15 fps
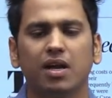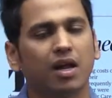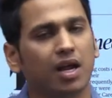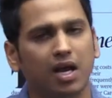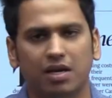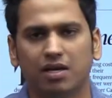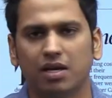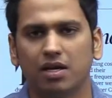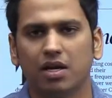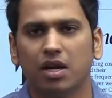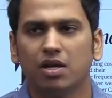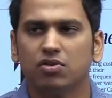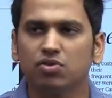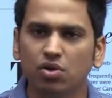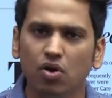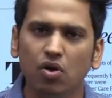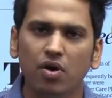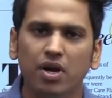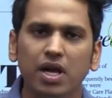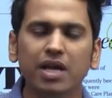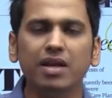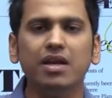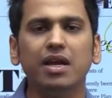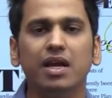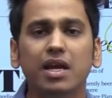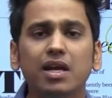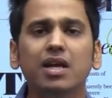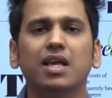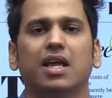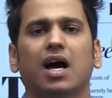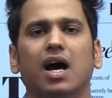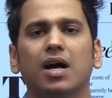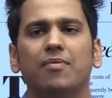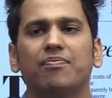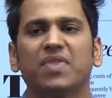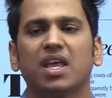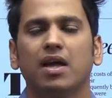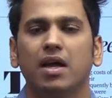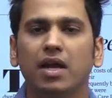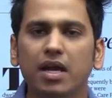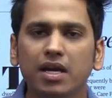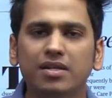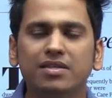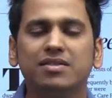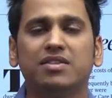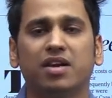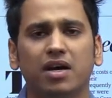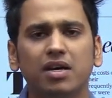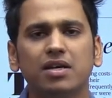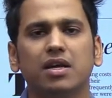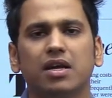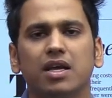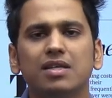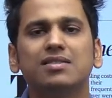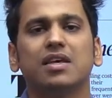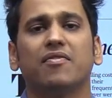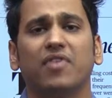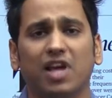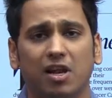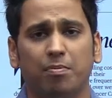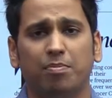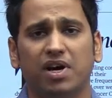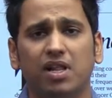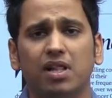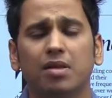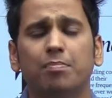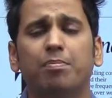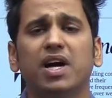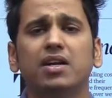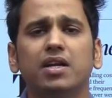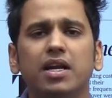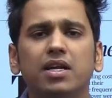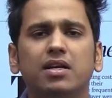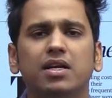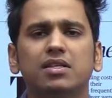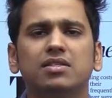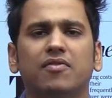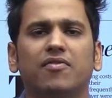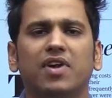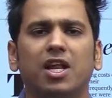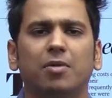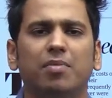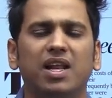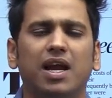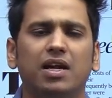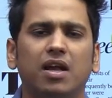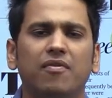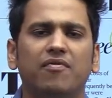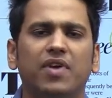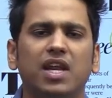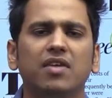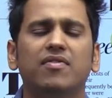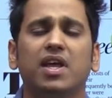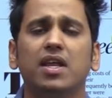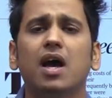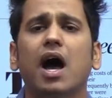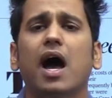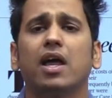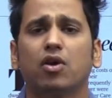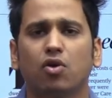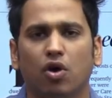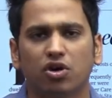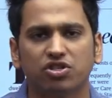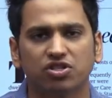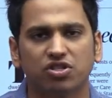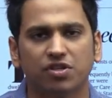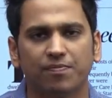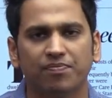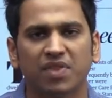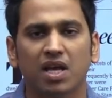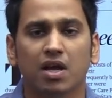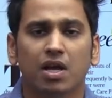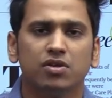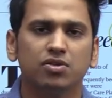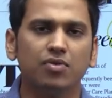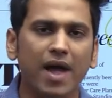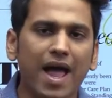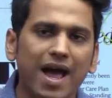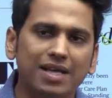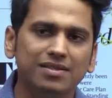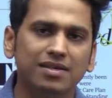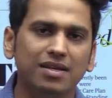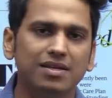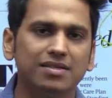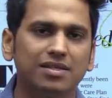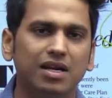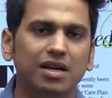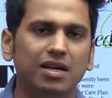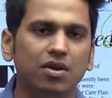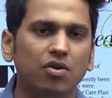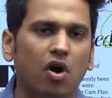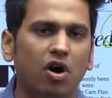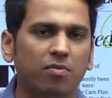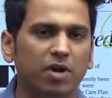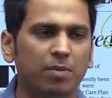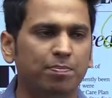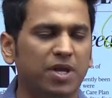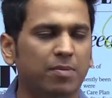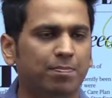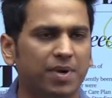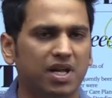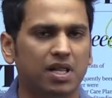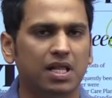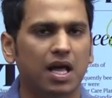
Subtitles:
it. So in India, its drug is available, but it is available at a very, very high cost. So as a result, normal people